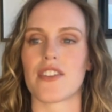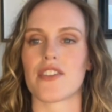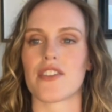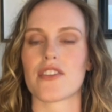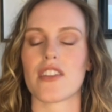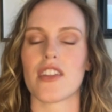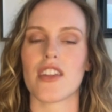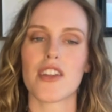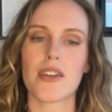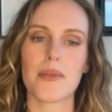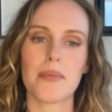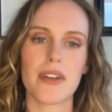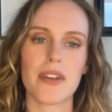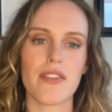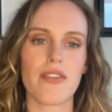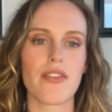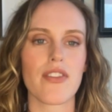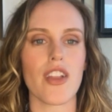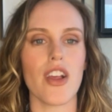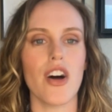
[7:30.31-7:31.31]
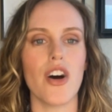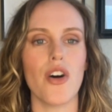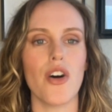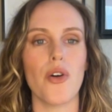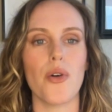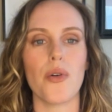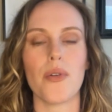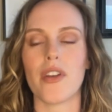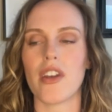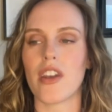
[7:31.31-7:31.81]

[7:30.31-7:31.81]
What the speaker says: There's a little bit of flow,